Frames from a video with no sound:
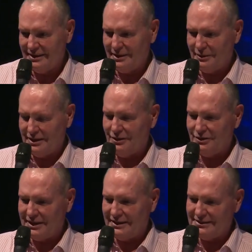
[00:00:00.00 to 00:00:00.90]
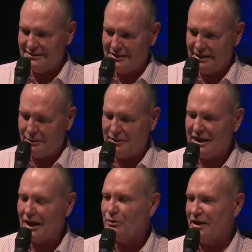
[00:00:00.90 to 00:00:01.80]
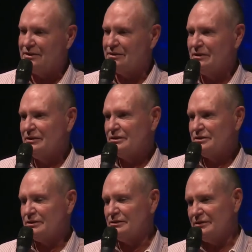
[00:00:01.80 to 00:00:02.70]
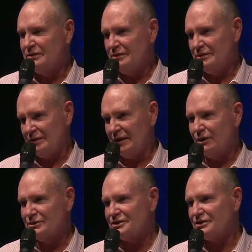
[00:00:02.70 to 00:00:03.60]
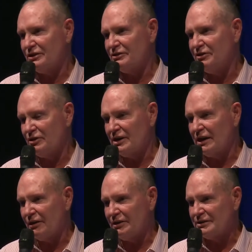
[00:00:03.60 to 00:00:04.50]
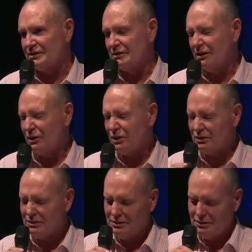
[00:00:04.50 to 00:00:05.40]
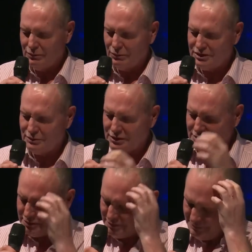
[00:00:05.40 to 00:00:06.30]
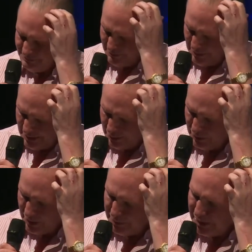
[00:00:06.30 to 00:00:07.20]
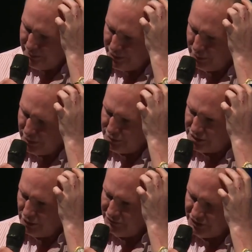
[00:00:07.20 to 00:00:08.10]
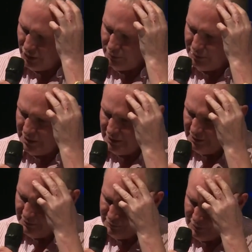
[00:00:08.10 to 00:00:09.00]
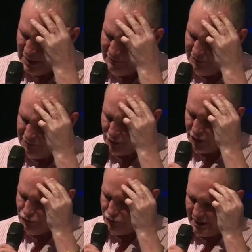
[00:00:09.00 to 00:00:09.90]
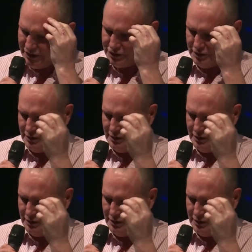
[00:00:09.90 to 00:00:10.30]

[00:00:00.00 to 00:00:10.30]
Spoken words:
He went, okay. And my dad went, son, the house has got a fucking garage. What do you want? He went, a BMW soft top, private fucking reg.